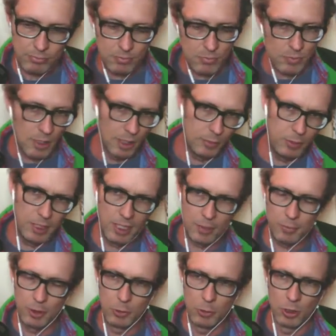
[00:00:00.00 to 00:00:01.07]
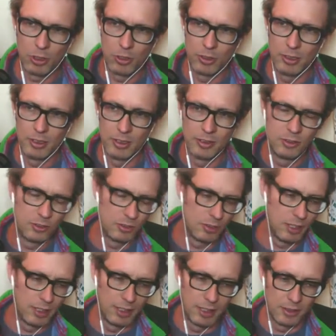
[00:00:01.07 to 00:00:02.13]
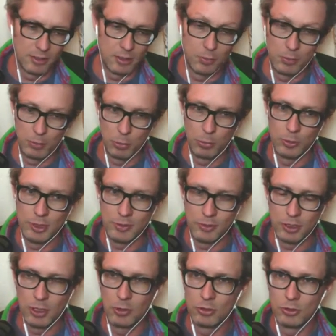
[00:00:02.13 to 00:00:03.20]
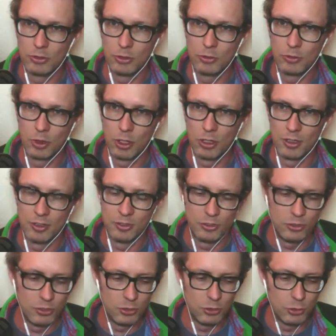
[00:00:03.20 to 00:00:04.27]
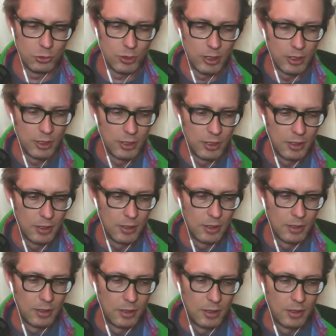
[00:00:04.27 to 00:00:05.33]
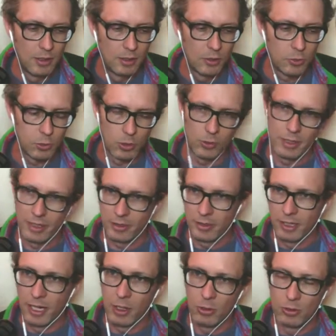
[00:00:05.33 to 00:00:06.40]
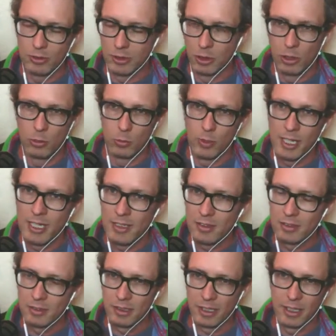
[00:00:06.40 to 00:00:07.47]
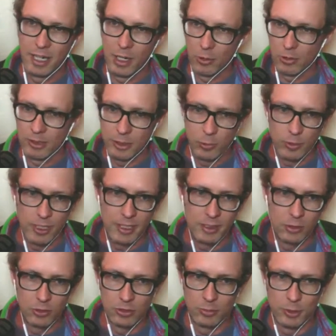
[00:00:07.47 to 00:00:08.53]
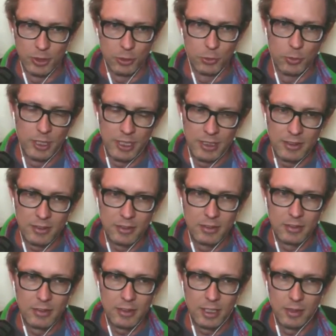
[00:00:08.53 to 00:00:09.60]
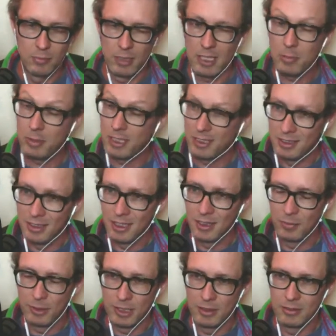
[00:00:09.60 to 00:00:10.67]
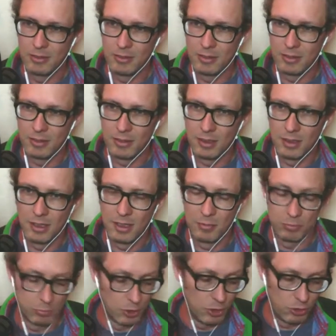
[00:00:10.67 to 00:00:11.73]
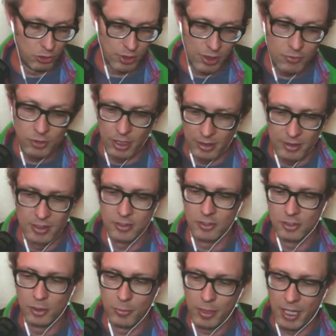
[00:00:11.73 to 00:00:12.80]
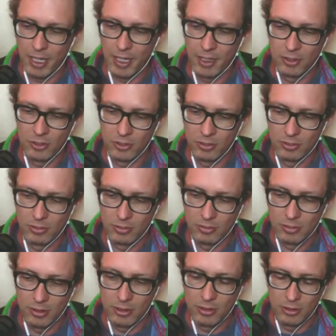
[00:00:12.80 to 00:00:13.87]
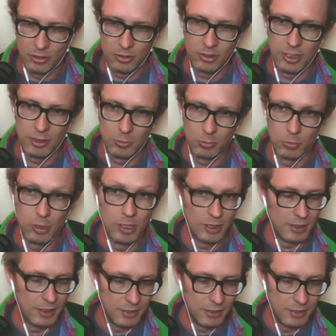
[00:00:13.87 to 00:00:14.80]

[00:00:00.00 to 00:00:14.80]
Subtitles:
I'd be happy to work on this. And then some people will even go so far as to throw out an hour, a rate, like an hourly rate or some other rate. And maybe, I mean, I'm pretty sure I've done this in the past. You say really